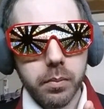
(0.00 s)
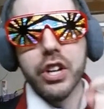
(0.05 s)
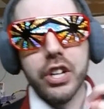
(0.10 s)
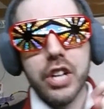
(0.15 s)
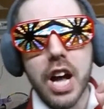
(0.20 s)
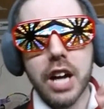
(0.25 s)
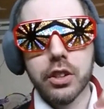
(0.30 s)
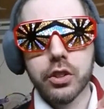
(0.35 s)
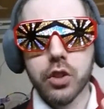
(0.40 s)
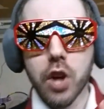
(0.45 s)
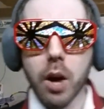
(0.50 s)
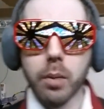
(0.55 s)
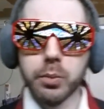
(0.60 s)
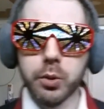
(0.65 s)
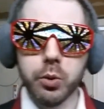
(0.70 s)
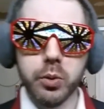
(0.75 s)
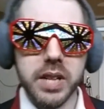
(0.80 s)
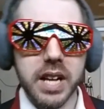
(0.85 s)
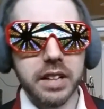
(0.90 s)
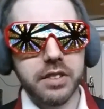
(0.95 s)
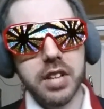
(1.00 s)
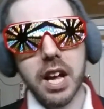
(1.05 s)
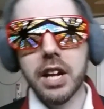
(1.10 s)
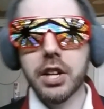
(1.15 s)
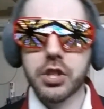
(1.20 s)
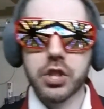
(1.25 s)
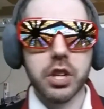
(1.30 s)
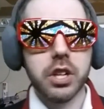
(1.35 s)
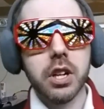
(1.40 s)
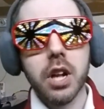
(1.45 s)
It has come to the
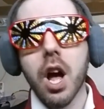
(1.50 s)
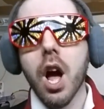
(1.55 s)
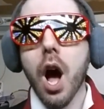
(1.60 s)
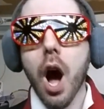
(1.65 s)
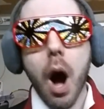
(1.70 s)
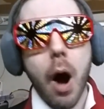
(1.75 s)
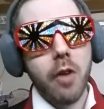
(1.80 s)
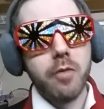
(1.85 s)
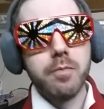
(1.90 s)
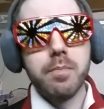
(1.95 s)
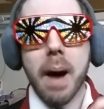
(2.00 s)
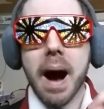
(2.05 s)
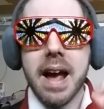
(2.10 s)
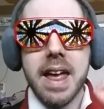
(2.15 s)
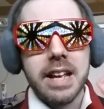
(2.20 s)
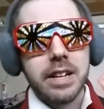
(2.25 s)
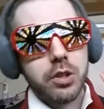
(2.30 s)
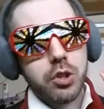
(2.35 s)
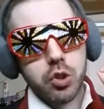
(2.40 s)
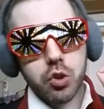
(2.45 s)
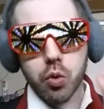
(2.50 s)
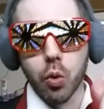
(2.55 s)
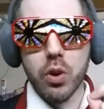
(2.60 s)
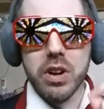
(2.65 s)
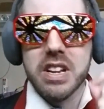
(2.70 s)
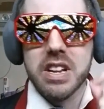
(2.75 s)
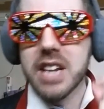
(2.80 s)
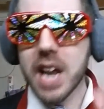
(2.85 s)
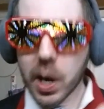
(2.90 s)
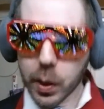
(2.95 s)
attention of my
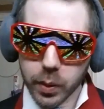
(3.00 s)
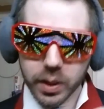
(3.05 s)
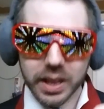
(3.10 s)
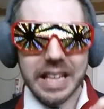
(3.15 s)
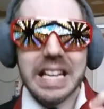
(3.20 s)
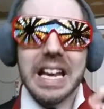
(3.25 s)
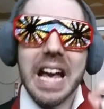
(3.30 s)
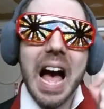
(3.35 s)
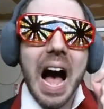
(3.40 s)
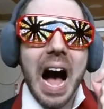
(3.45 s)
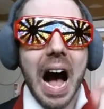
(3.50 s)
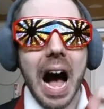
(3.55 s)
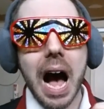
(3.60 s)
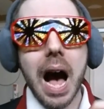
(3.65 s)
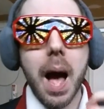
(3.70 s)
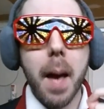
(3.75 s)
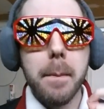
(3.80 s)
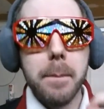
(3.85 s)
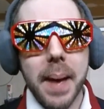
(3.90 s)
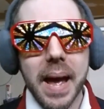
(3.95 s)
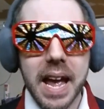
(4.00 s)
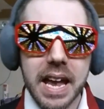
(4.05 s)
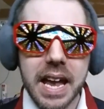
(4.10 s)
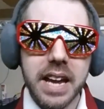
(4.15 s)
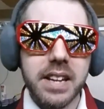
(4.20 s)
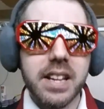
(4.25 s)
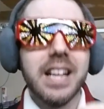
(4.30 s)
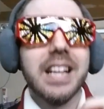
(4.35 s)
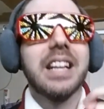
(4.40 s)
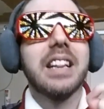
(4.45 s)
extraordinarily high
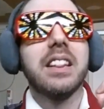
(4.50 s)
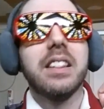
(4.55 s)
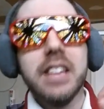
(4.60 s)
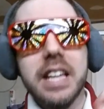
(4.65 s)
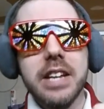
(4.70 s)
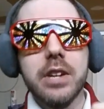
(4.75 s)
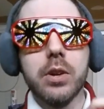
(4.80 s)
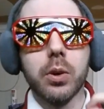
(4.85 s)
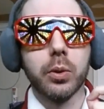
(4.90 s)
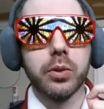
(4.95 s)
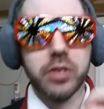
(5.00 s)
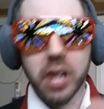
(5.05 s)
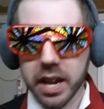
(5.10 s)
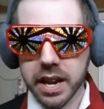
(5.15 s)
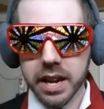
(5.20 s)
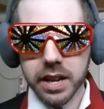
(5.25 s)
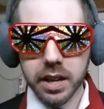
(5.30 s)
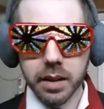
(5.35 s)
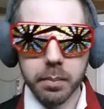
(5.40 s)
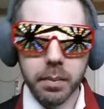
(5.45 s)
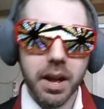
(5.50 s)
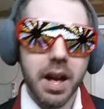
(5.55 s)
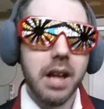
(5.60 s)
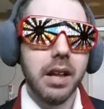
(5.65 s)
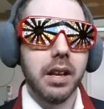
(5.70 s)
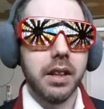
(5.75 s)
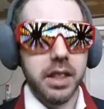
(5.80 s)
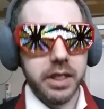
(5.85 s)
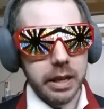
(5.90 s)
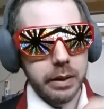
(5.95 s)
paid legal team
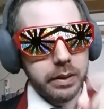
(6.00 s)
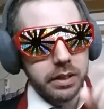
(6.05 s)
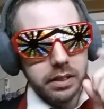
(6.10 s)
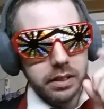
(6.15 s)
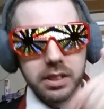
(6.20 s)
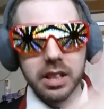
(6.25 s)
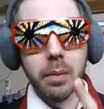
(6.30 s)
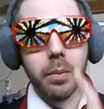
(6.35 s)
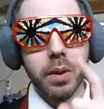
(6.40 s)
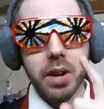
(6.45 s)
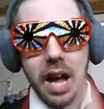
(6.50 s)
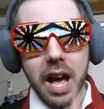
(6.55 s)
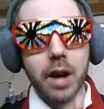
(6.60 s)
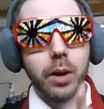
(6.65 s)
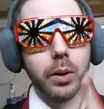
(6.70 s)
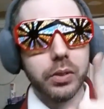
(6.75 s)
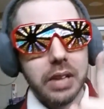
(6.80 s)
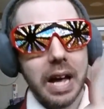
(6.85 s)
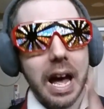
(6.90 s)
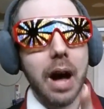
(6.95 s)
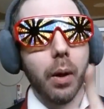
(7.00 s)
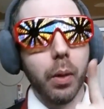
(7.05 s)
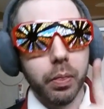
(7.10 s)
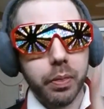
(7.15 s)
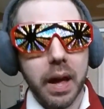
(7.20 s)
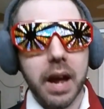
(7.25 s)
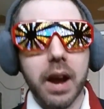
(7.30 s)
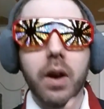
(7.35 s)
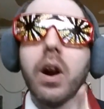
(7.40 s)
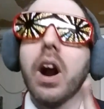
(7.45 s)
that there is someone else
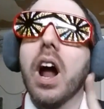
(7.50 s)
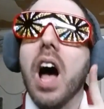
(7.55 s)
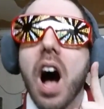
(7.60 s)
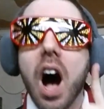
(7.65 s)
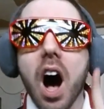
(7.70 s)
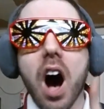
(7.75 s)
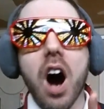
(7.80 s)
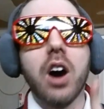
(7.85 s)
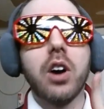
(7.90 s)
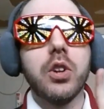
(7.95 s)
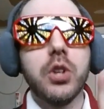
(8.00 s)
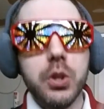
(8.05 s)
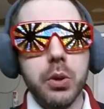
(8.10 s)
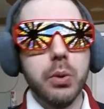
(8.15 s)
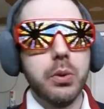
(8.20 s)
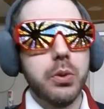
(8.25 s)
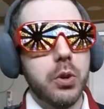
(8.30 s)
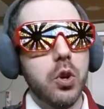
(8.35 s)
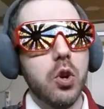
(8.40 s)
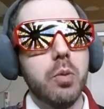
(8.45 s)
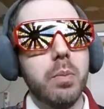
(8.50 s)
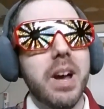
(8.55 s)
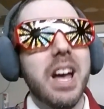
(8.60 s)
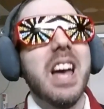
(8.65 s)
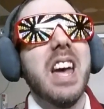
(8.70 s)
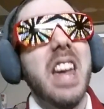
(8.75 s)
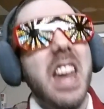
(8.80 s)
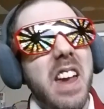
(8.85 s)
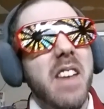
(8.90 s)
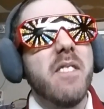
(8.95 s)
out there on YouTube
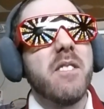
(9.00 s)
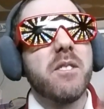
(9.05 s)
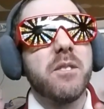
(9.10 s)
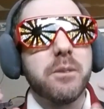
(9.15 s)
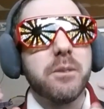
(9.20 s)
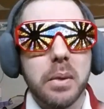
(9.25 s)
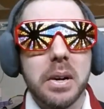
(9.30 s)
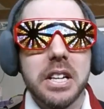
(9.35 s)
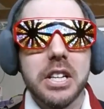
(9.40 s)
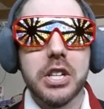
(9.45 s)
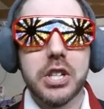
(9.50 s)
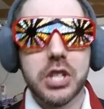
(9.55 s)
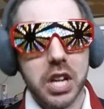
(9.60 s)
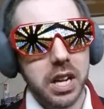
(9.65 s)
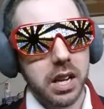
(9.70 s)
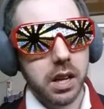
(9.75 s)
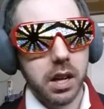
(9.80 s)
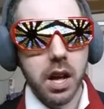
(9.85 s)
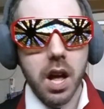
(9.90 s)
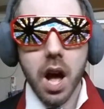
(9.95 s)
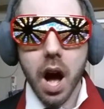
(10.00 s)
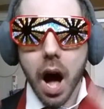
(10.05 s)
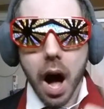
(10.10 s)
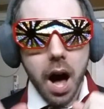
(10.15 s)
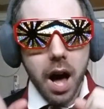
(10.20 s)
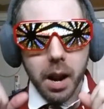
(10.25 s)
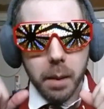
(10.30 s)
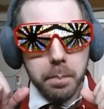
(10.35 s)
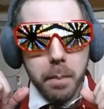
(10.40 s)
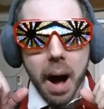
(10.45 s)
infringing
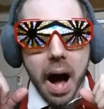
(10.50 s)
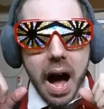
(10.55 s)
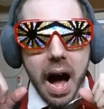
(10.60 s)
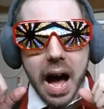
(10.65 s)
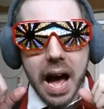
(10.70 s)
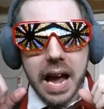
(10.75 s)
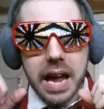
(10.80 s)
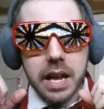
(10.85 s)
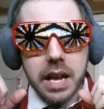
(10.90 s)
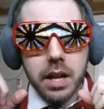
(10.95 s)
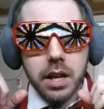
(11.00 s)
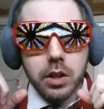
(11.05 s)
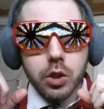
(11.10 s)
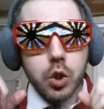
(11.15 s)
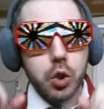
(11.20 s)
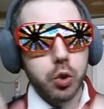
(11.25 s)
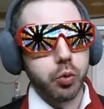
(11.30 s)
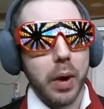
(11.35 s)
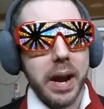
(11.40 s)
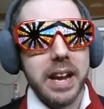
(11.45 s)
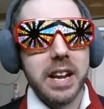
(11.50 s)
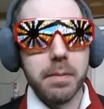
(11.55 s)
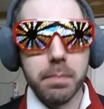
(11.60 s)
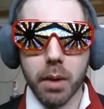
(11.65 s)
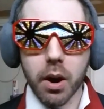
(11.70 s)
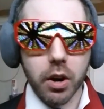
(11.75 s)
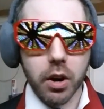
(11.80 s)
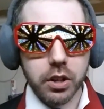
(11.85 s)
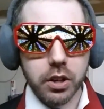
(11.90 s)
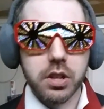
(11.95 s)
on my
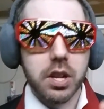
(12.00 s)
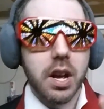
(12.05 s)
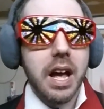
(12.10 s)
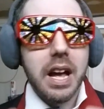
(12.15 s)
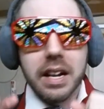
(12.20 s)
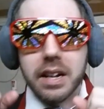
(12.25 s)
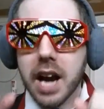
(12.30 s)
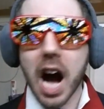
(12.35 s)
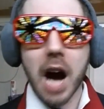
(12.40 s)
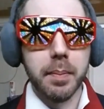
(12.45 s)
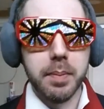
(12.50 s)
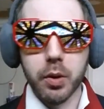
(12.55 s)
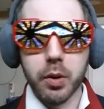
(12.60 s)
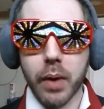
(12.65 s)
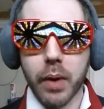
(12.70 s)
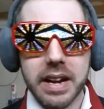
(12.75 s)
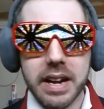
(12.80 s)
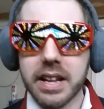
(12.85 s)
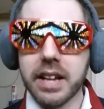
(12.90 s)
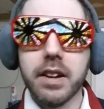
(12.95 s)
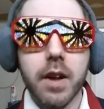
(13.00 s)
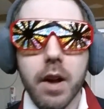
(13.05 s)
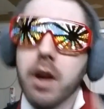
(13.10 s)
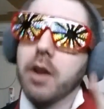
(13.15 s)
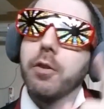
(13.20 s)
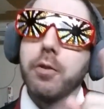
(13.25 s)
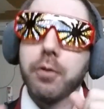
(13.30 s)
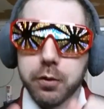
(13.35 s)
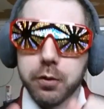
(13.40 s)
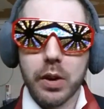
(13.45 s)
trademarked copyrighted
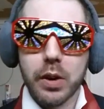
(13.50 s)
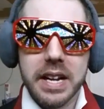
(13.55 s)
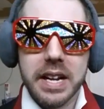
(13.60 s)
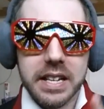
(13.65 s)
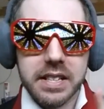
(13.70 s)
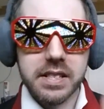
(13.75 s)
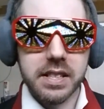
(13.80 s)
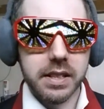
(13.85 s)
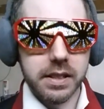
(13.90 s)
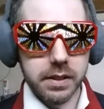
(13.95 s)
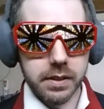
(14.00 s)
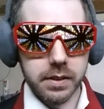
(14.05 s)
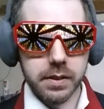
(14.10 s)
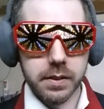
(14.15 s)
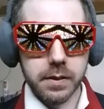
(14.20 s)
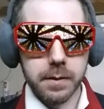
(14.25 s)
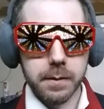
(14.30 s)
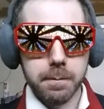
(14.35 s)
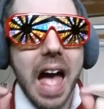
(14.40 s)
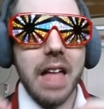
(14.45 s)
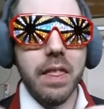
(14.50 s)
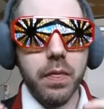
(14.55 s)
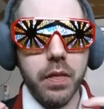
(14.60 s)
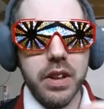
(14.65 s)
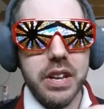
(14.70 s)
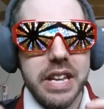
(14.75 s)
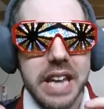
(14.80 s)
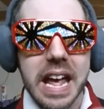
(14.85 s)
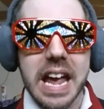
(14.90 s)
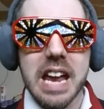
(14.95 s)
phrases. And
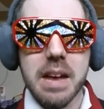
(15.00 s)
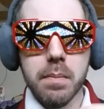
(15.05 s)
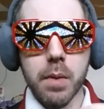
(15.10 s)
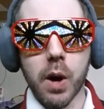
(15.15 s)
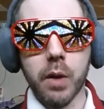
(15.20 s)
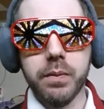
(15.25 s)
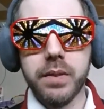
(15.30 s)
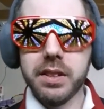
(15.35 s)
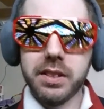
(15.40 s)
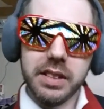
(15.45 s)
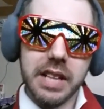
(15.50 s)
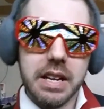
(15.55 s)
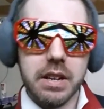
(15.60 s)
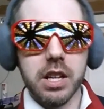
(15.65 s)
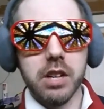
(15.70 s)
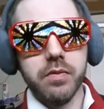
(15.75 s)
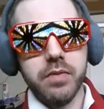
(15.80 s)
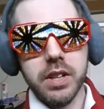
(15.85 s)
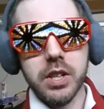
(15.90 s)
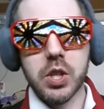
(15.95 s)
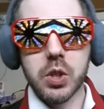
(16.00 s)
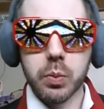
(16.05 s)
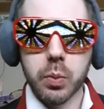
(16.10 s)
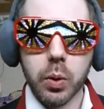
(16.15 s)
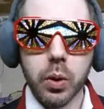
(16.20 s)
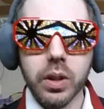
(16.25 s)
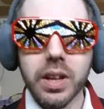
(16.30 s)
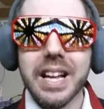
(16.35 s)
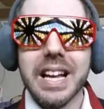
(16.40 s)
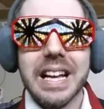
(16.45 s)
the name of this
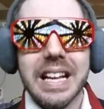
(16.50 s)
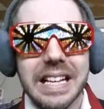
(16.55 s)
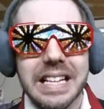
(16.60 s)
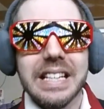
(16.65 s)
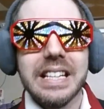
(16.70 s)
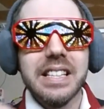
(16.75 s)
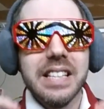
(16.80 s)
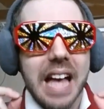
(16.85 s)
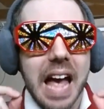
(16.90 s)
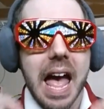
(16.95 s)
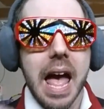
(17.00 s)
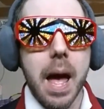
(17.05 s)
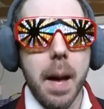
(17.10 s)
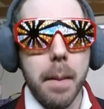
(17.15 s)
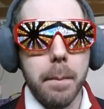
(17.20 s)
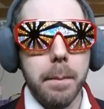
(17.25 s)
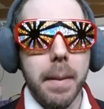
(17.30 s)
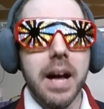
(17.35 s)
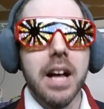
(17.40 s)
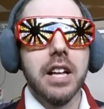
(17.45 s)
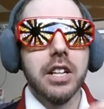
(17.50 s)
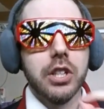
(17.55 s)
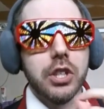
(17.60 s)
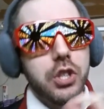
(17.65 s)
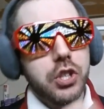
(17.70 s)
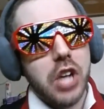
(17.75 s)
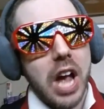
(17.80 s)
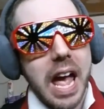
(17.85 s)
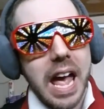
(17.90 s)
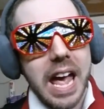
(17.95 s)
individual is
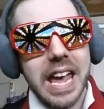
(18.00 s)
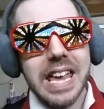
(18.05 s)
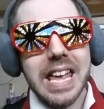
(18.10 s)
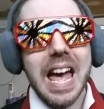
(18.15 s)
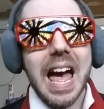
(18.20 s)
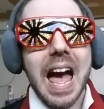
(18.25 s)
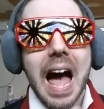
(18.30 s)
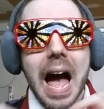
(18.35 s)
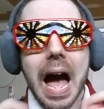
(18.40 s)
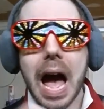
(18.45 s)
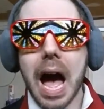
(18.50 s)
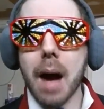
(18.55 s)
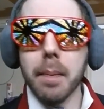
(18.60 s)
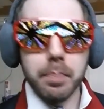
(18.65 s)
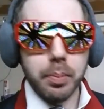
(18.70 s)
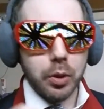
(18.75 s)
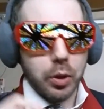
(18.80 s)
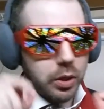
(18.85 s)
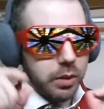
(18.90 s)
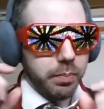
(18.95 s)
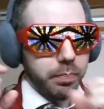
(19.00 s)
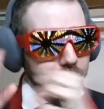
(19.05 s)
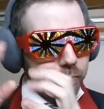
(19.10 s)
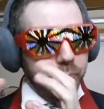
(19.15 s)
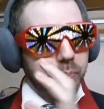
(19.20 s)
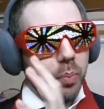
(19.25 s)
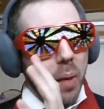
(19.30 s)
MJ Apple